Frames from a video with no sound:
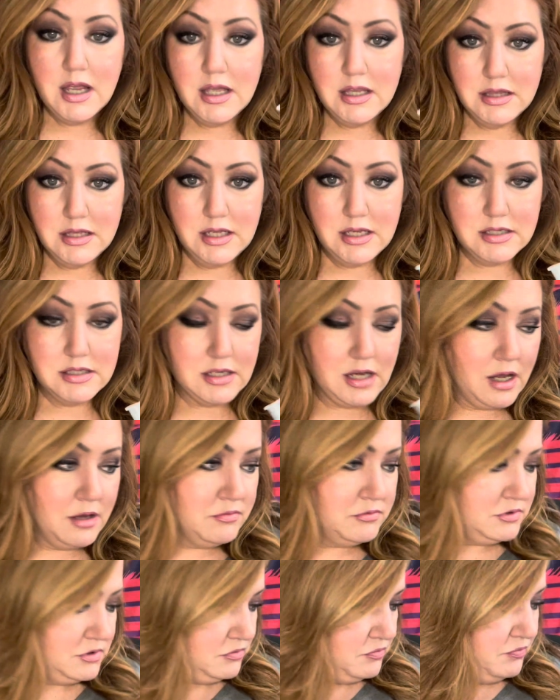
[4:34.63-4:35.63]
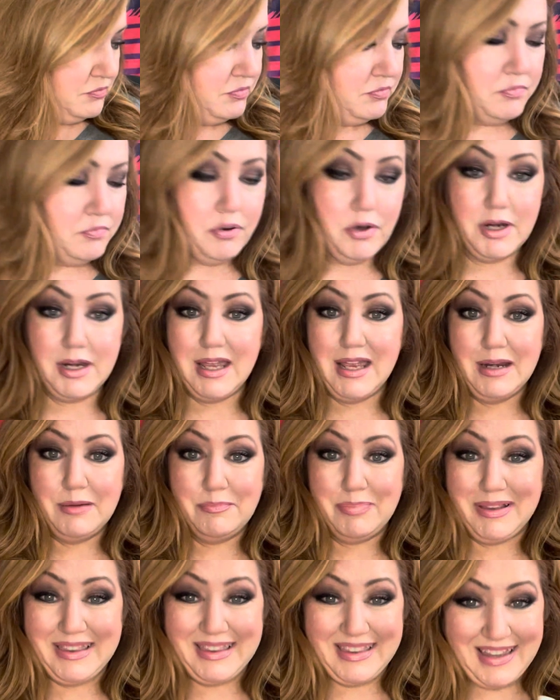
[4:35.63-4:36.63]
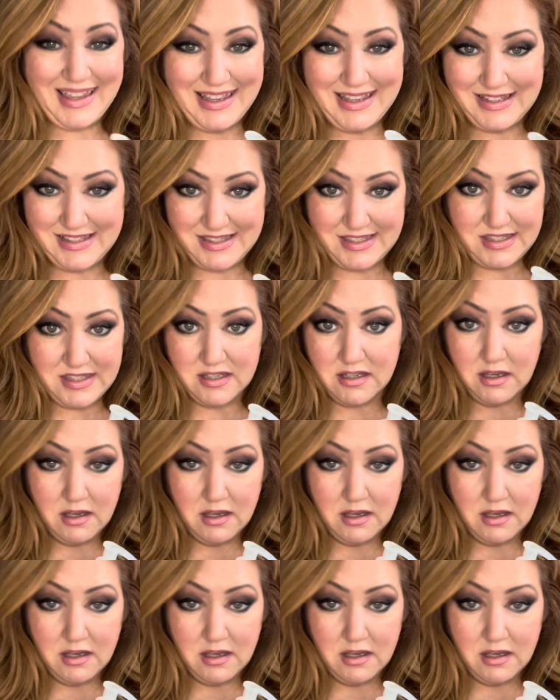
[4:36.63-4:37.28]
This I put in place